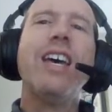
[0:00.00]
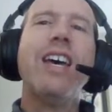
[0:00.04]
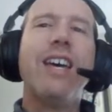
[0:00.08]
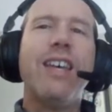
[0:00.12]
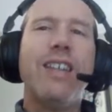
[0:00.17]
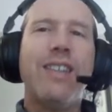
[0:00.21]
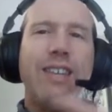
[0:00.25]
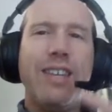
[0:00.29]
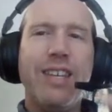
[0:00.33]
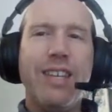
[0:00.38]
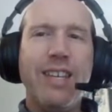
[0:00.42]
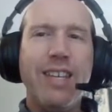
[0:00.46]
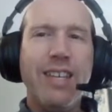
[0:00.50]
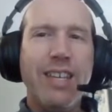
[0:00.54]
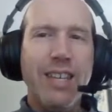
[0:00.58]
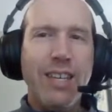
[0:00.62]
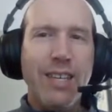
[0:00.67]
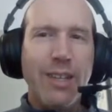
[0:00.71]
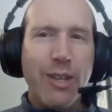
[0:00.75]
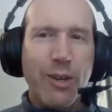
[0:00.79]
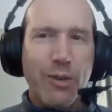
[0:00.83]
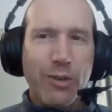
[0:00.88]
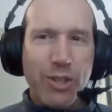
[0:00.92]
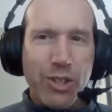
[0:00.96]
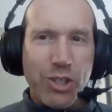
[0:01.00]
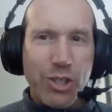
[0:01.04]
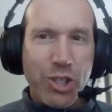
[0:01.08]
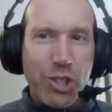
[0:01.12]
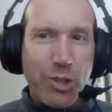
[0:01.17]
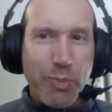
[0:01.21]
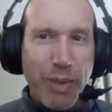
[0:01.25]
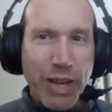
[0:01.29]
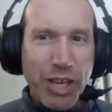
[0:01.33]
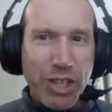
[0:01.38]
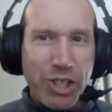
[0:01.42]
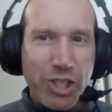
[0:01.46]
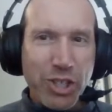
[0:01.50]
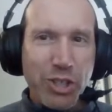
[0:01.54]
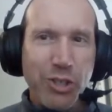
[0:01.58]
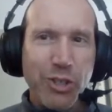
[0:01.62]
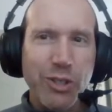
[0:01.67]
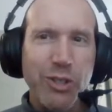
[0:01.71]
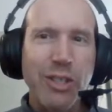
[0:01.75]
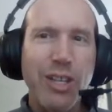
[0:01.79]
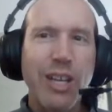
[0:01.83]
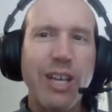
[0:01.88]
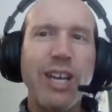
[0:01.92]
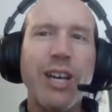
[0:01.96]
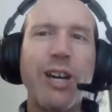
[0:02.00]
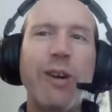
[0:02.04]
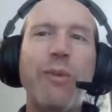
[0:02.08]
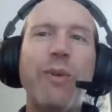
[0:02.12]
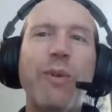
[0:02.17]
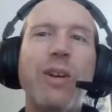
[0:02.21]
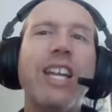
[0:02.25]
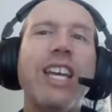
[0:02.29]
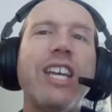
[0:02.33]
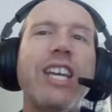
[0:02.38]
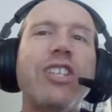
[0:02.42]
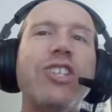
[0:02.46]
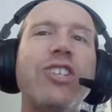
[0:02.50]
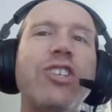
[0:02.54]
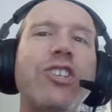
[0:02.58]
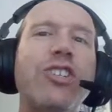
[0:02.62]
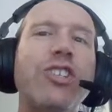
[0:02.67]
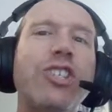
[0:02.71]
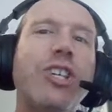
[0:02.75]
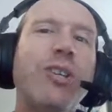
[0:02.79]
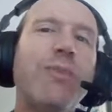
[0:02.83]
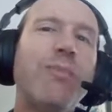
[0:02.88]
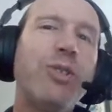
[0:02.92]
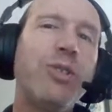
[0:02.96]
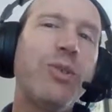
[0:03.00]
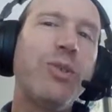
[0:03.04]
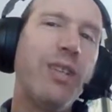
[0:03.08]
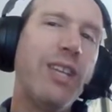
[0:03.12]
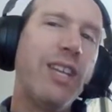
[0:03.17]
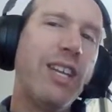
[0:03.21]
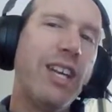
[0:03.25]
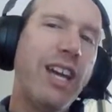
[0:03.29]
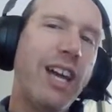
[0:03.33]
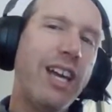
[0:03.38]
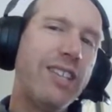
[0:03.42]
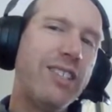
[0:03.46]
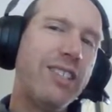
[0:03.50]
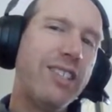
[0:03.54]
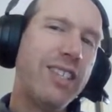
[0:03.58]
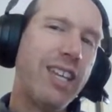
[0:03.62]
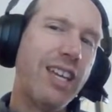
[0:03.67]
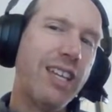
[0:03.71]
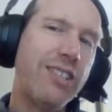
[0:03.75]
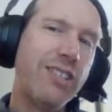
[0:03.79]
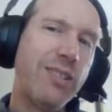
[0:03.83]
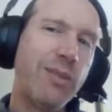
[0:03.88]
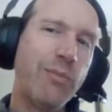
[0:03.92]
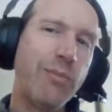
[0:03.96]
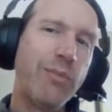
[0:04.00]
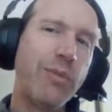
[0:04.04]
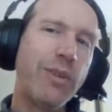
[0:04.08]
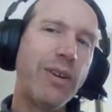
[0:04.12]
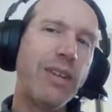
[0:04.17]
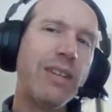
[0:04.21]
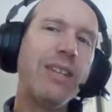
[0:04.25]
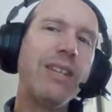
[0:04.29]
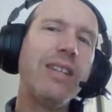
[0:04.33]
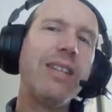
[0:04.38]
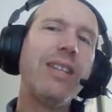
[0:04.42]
There was a special relationship between the United States and Britain,